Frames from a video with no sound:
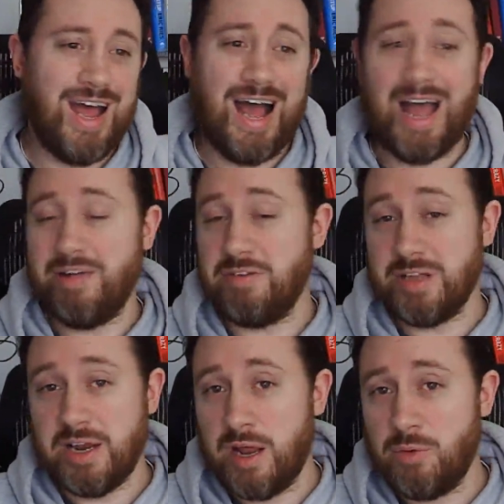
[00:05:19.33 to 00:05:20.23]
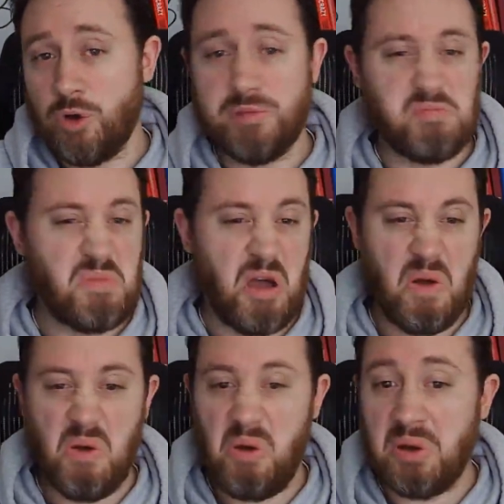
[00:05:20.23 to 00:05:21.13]
I haven't laid on one. I
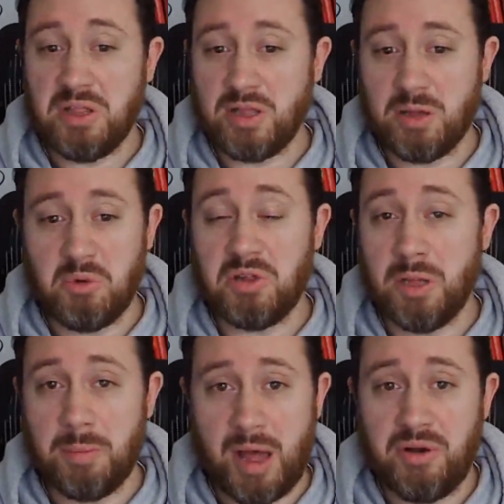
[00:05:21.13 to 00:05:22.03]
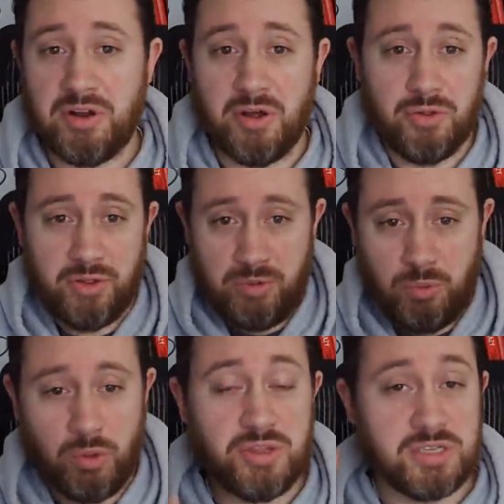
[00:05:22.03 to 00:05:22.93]
don't know anything really about it other than
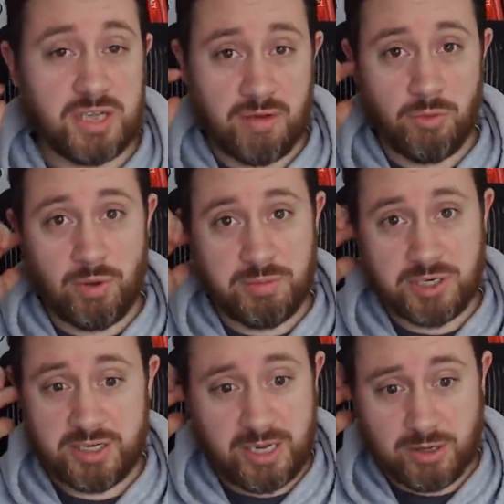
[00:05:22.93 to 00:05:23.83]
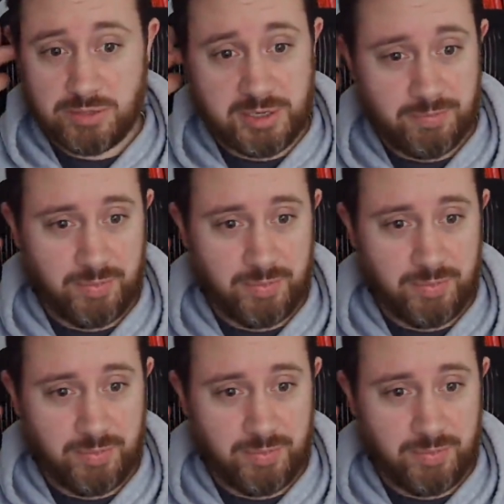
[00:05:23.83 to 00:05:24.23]
what the Saatva website tells me.